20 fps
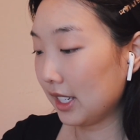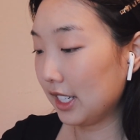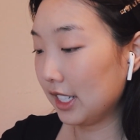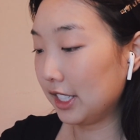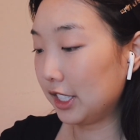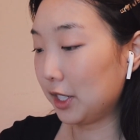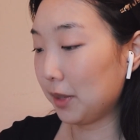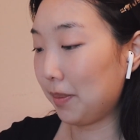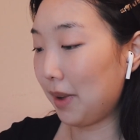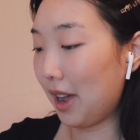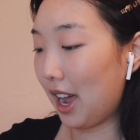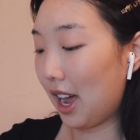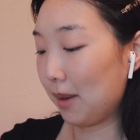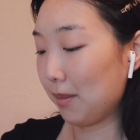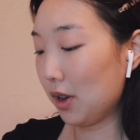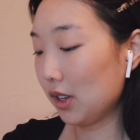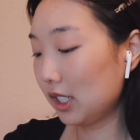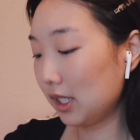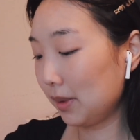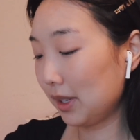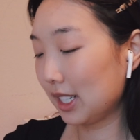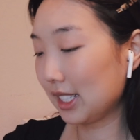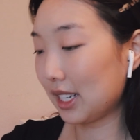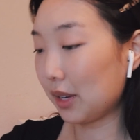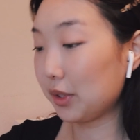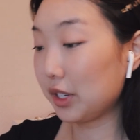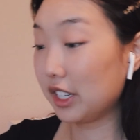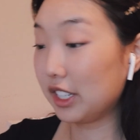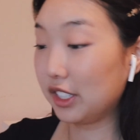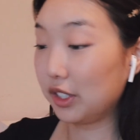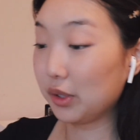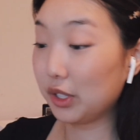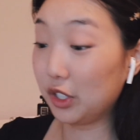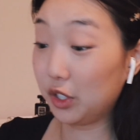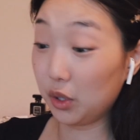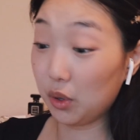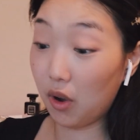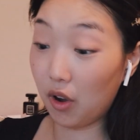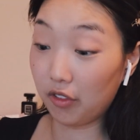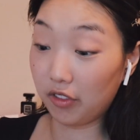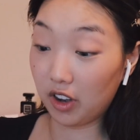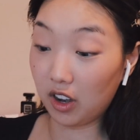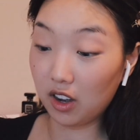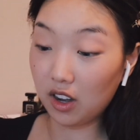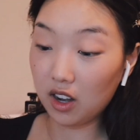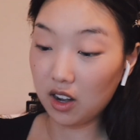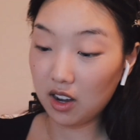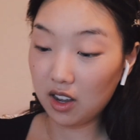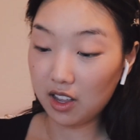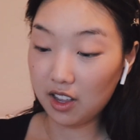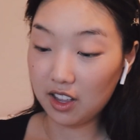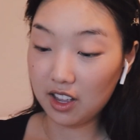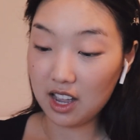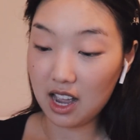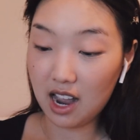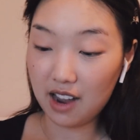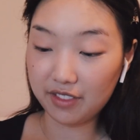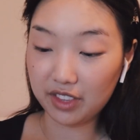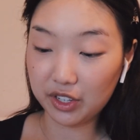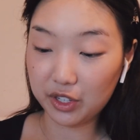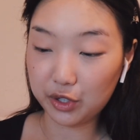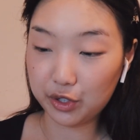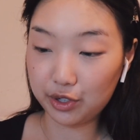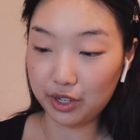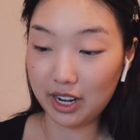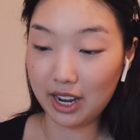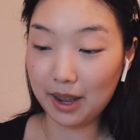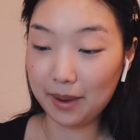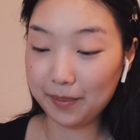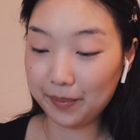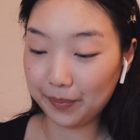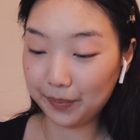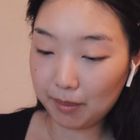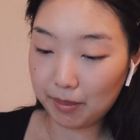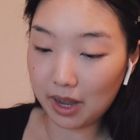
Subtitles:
Is Japan, mostly because I want to do a do-over of the trip.